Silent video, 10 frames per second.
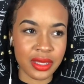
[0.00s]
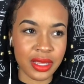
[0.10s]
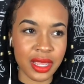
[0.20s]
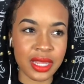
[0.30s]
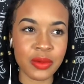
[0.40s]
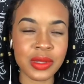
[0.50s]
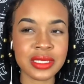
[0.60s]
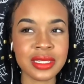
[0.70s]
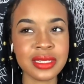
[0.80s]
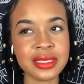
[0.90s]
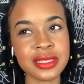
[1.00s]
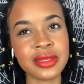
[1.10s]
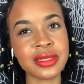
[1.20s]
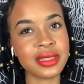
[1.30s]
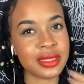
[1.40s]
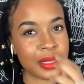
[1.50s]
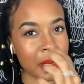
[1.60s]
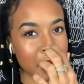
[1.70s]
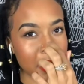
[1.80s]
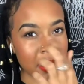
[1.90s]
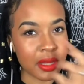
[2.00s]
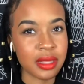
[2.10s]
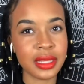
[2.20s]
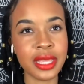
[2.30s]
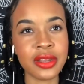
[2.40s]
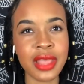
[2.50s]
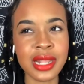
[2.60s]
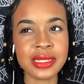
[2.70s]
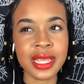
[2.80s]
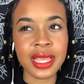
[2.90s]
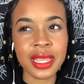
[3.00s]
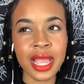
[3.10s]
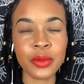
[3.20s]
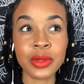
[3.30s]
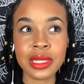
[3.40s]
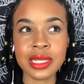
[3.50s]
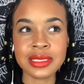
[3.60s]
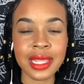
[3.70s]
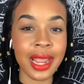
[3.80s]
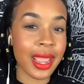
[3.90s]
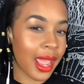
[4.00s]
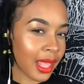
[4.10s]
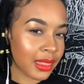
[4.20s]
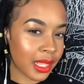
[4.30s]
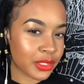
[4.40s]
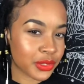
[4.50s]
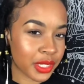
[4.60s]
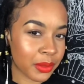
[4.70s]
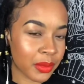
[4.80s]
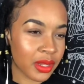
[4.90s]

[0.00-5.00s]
And it wasn't until later that day I realized that I had that dream.